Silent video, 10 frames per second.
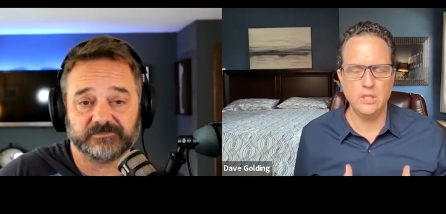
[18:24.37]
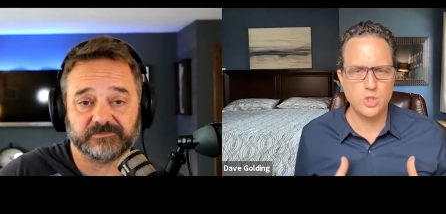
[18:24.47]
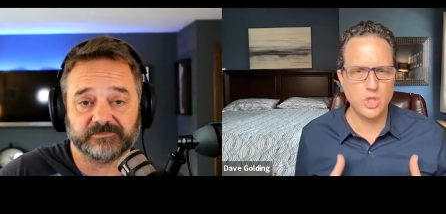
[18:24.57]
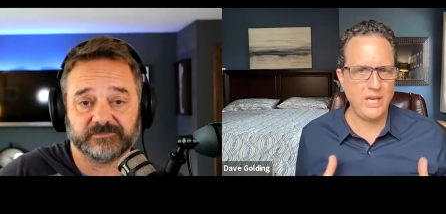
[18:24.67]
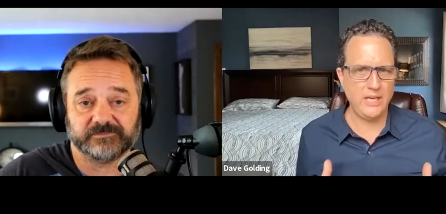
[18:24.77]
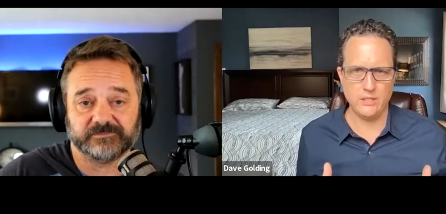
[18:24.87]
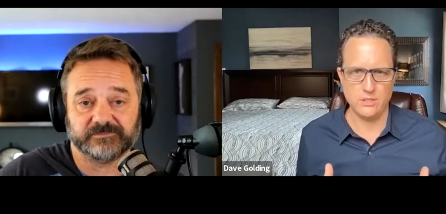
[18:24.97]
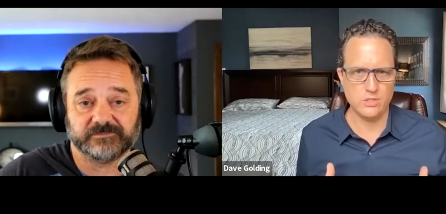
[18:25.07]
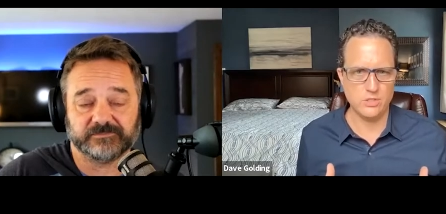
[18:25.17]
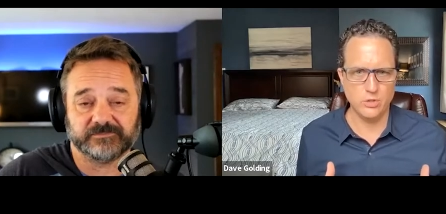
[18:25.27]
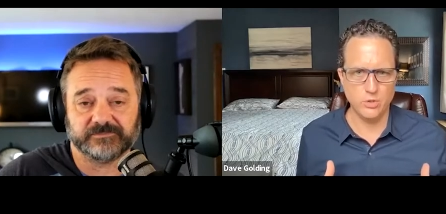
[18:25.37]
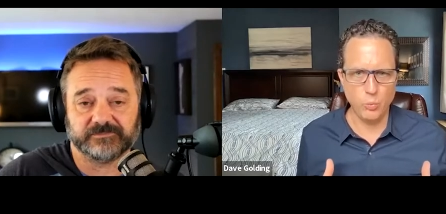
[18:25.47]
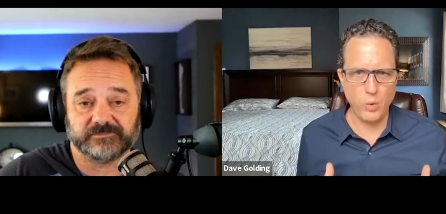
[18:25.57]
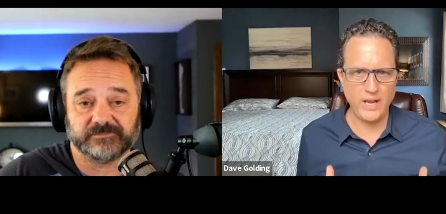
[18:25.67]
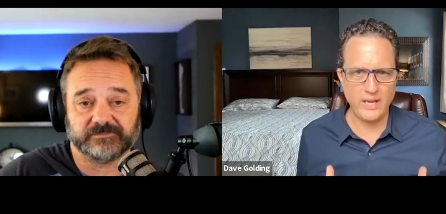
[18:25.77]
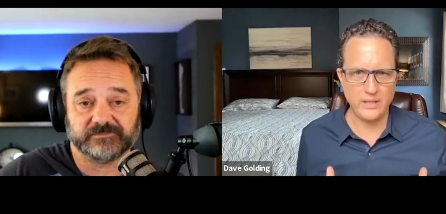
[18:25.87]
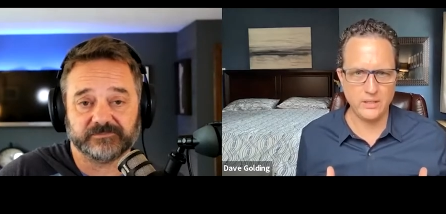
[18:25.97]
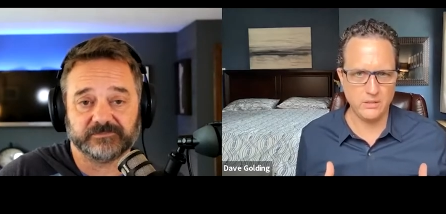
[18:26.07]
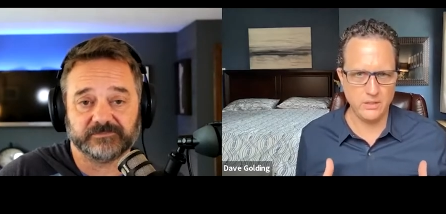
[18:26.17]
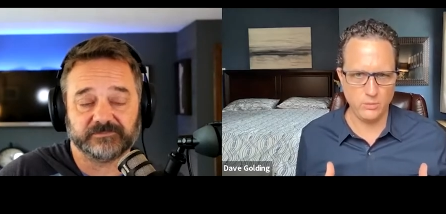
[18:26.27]
Speaker 1: changed the
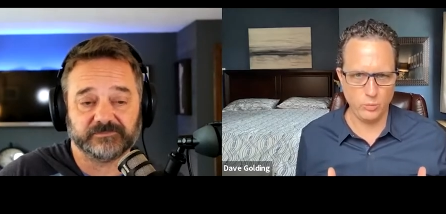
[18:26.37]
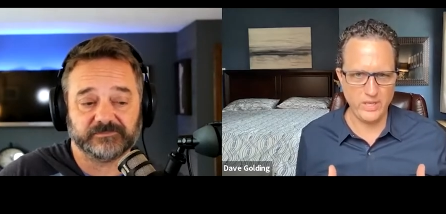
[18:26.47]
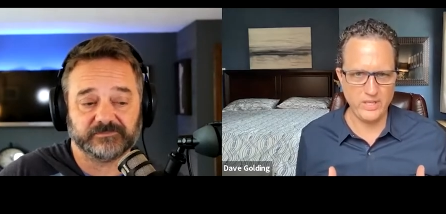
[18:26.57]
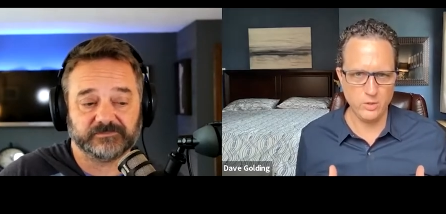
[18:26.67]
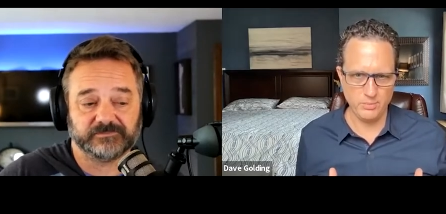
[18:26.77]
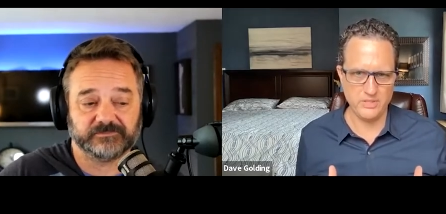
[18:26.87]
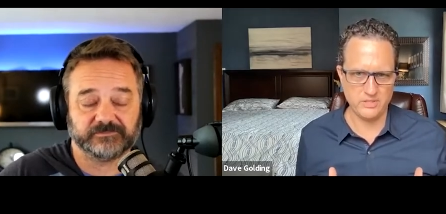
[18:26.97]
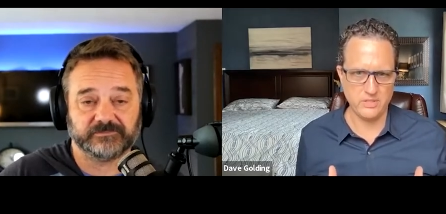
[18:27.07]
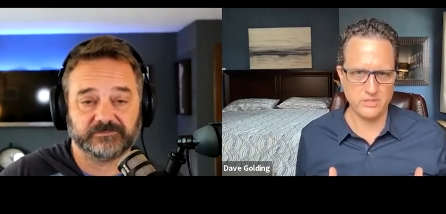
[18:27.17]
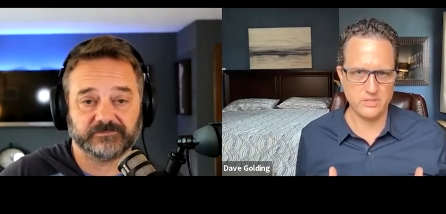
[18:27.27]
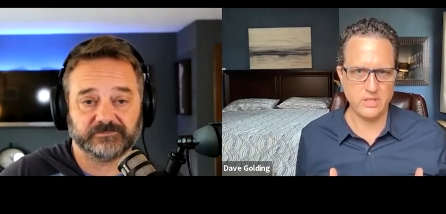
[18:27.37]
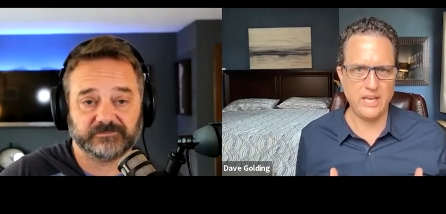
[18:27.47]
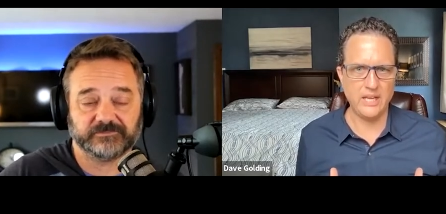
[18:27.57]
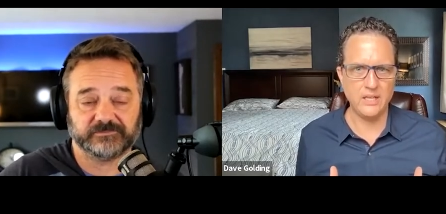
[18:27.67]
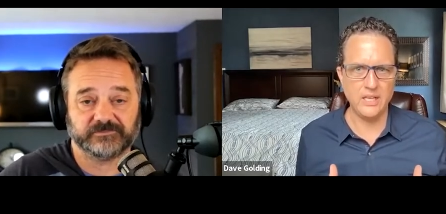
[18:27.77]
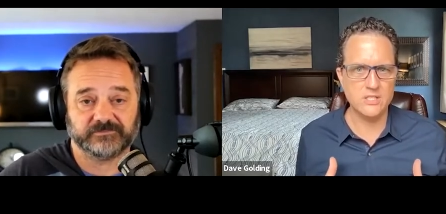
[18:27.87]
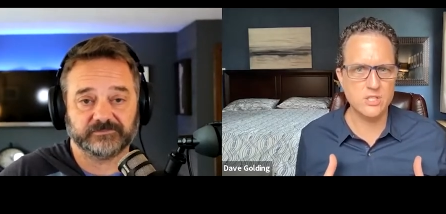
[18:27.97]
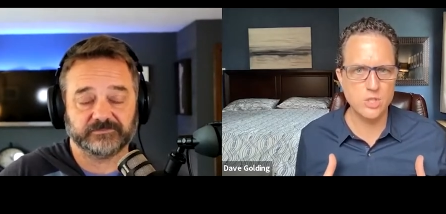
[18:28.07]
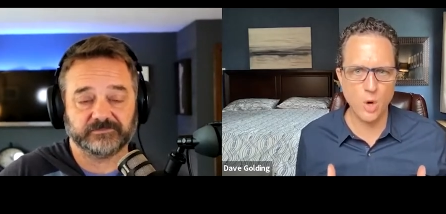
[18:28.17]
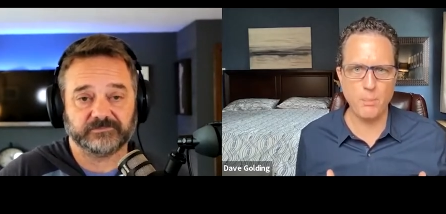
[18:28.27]
way that we do business and it's
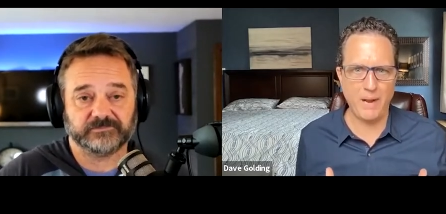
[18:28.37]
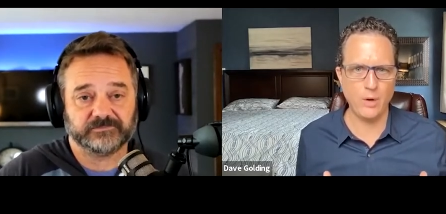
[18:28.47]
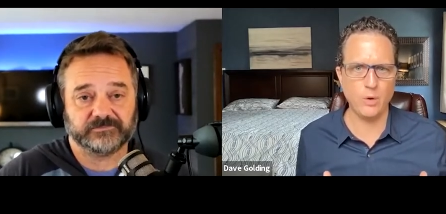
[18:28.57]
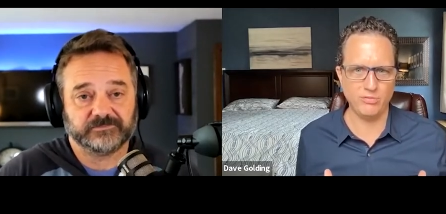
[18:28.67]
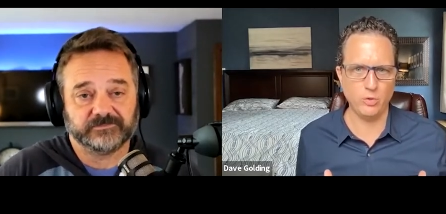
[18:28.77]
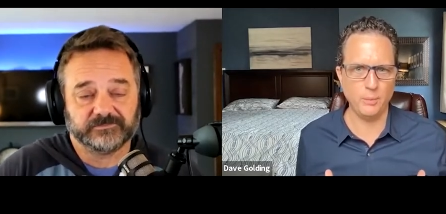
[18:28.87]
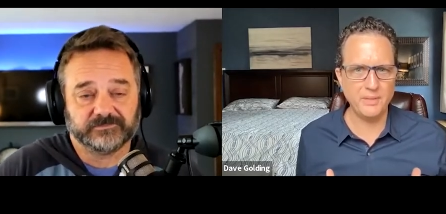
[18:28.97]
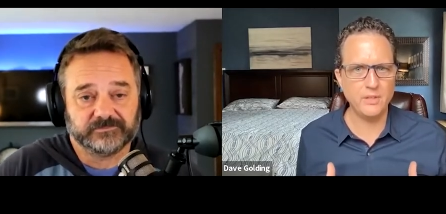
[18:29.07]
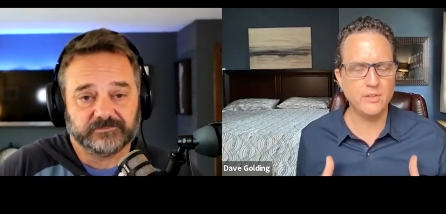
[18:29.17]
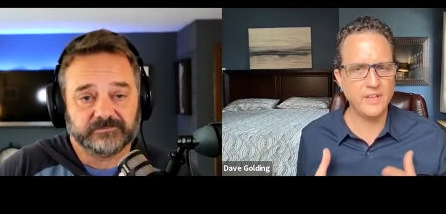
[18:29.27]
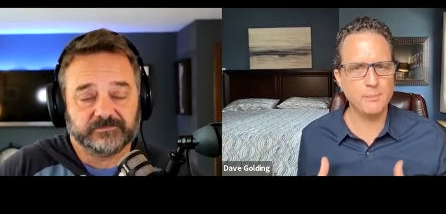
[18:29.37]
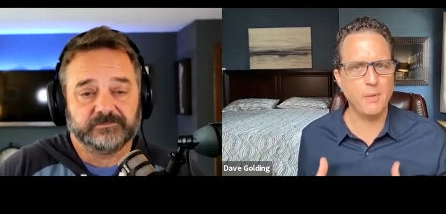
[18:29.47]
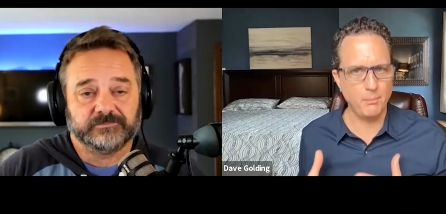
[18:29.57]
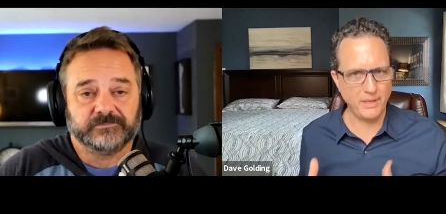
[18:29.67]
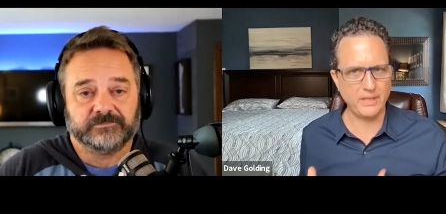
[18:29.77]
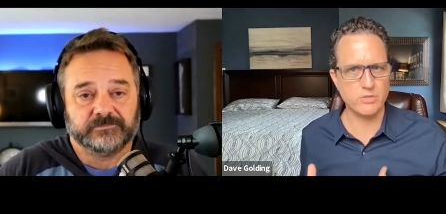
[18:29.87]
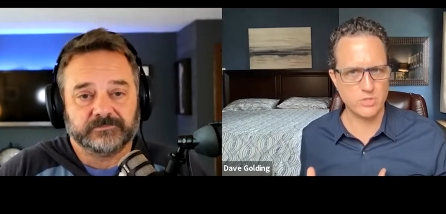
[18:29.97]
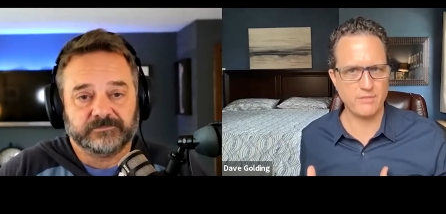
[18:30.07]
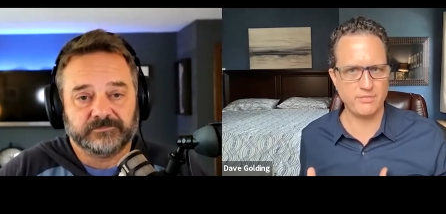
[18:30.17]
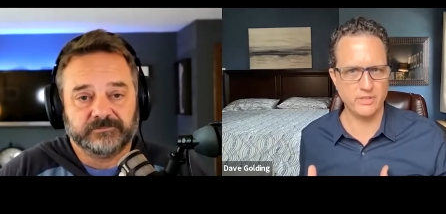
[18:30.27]
so powerful i mean you think about
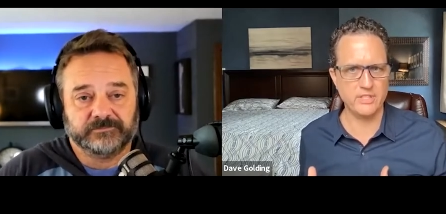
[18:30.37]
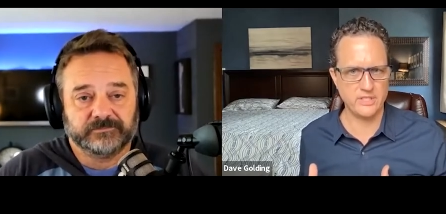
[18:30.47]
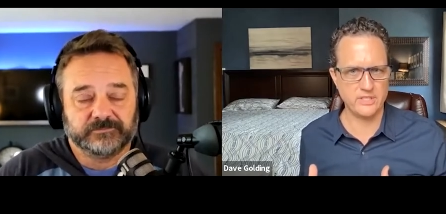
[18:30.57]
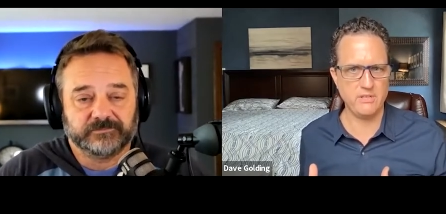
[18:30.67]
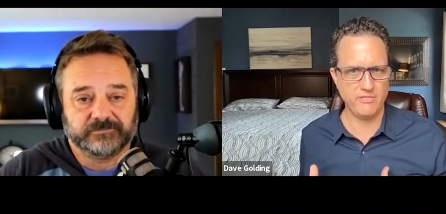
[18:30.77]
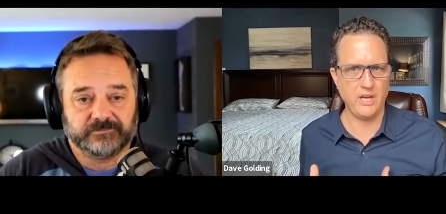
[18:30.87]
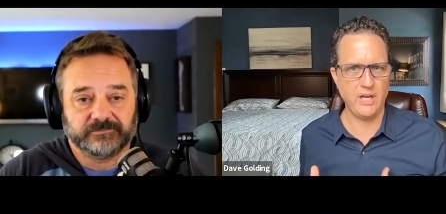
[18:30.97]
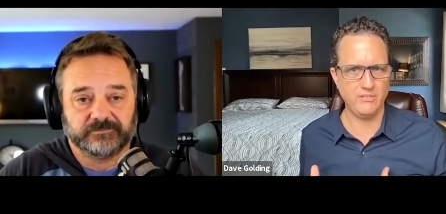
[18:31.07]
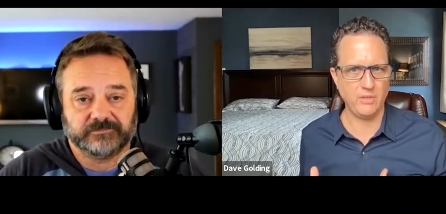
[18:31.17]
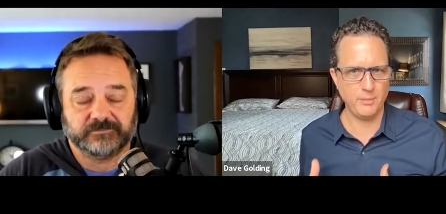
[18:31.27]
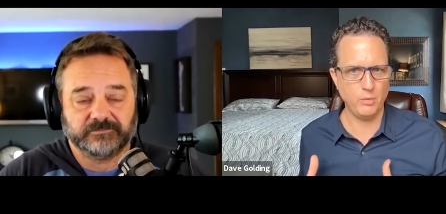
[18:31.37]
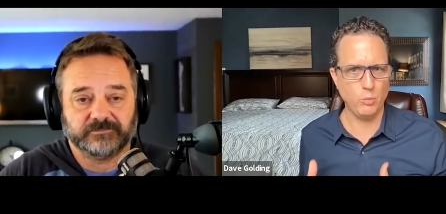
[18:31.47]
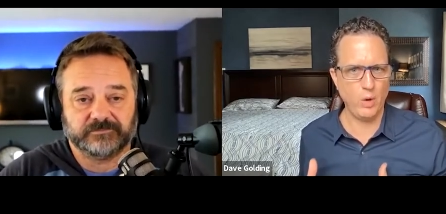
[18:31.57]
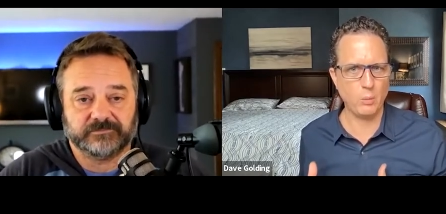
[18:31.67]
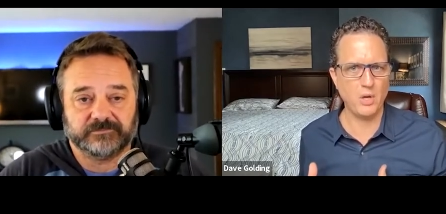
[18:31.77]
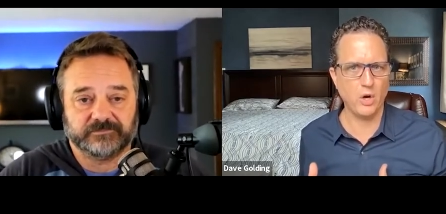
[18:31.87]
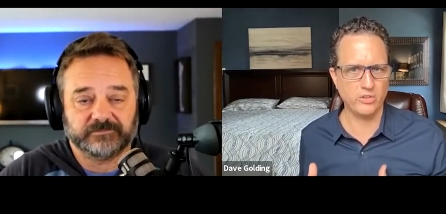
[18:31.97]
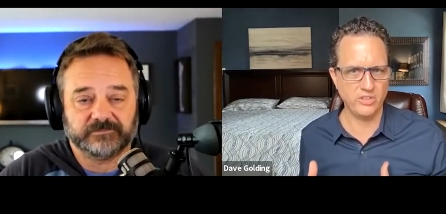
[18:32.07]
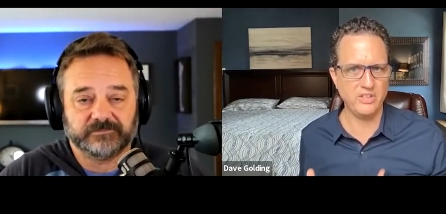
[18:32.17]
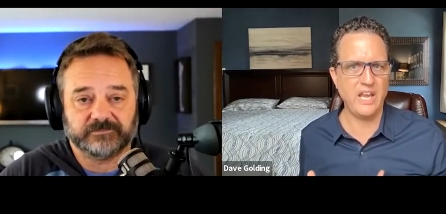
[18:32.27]
microsoft 365 i mean where we are
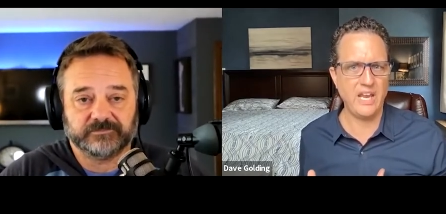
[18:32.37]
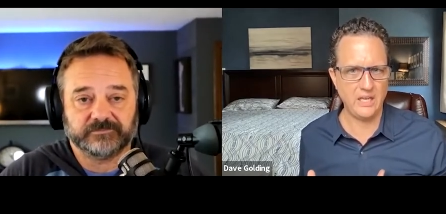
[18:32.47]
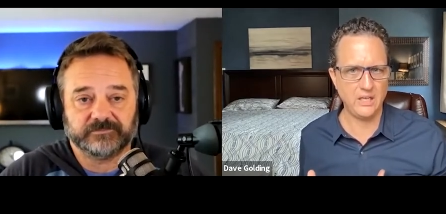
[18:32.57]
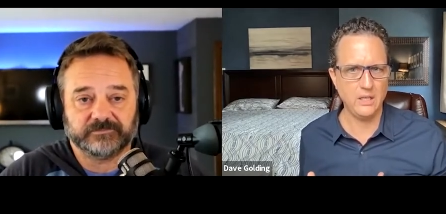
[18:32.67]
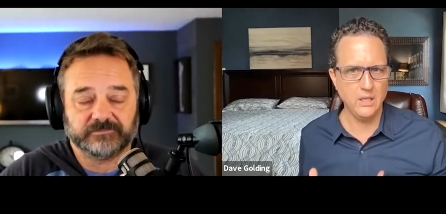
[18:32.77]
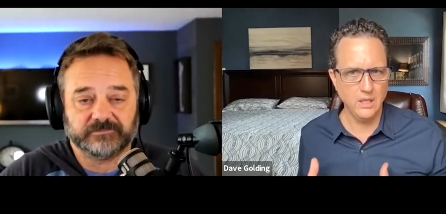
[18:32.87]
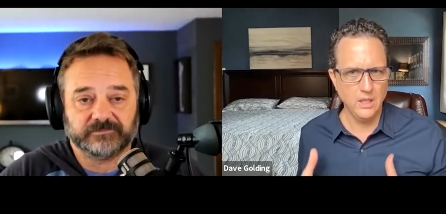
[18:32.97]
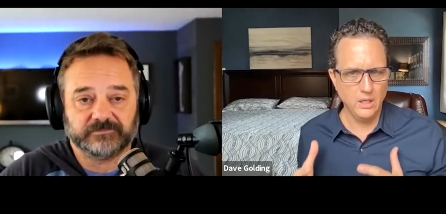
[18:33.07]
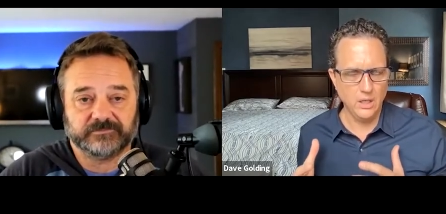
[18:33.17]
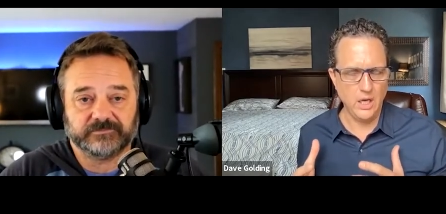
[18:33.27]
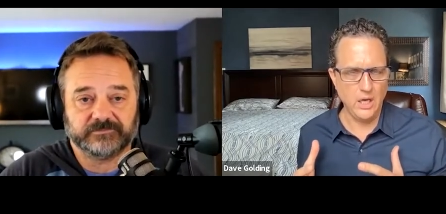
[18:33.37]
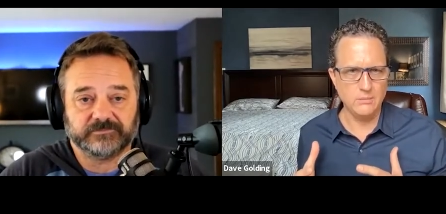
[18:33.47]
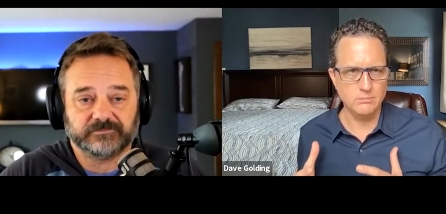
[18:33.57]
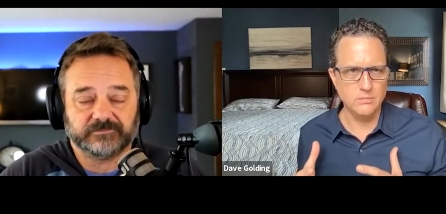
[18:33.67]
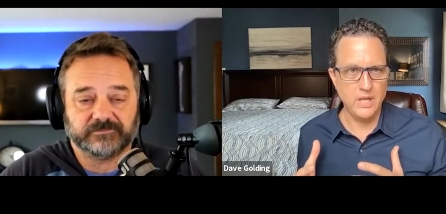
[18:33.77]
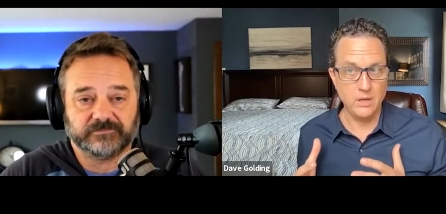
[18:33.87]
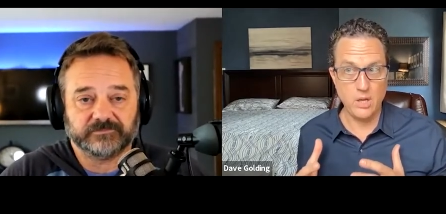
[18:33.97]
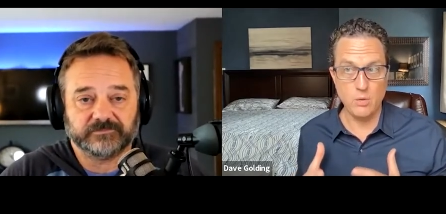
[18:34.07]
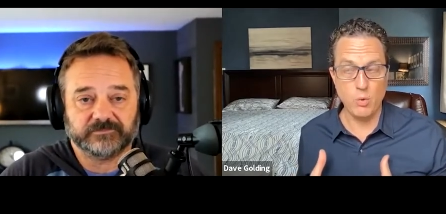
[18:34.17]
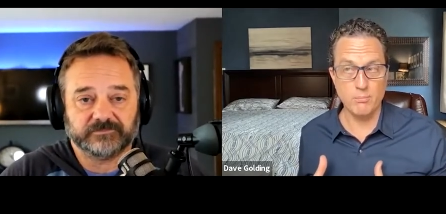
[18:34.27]
today um, and,
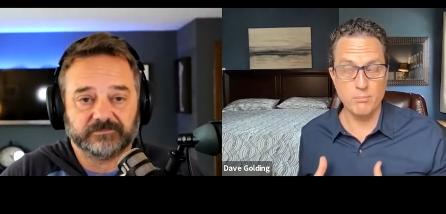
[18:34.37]
and what